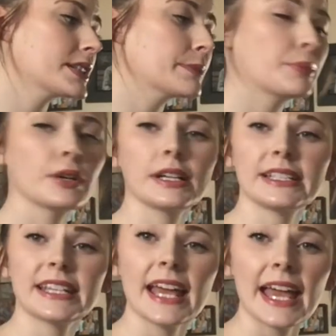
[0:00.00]
to put
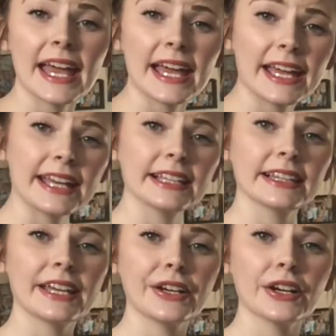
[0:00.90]
a
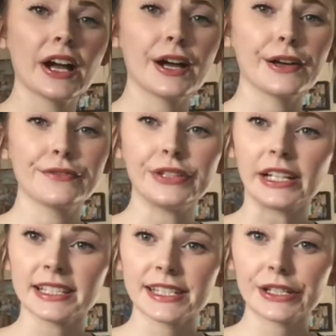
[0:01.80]
layer of
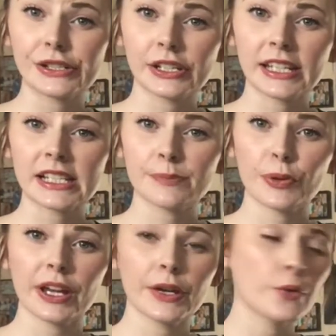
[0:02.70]
nonstick cooking
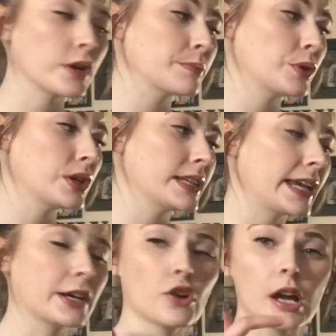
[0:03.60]
spray or put
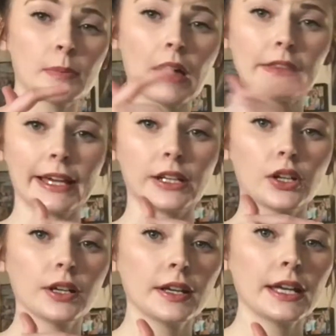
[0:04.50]
a crock pot
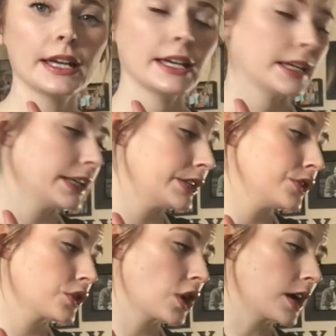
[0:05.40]
liner in
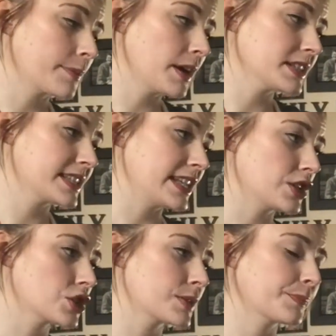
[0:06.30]
your crock pot's
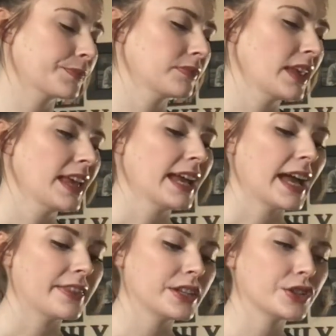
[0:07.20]
dish.
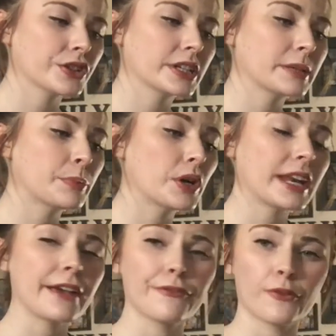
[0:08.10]
And then you're gonna put
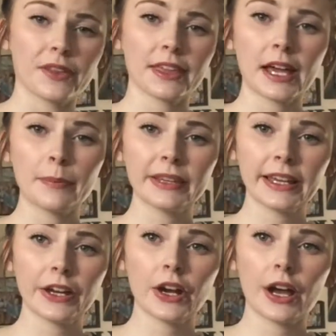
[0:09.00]
1/4 cup
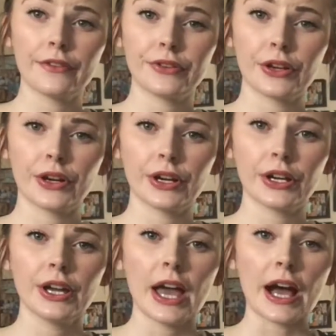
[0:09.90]
layer of
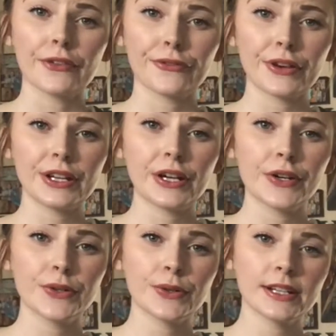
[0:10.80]
your
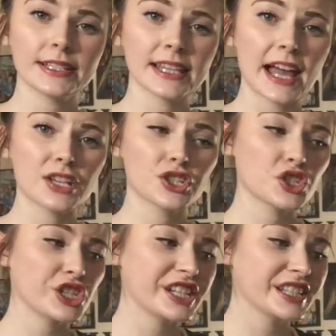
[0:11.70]
Alfredo /
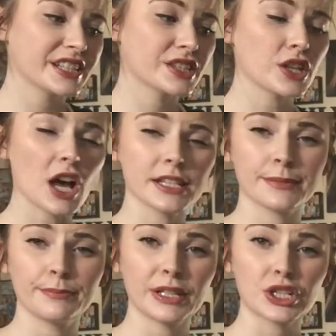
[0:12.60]
cheese sauce
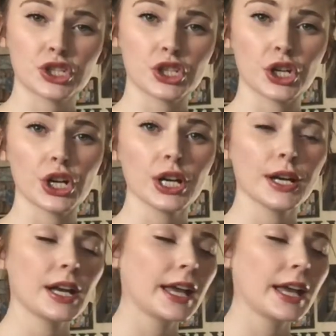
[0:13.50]
mixture.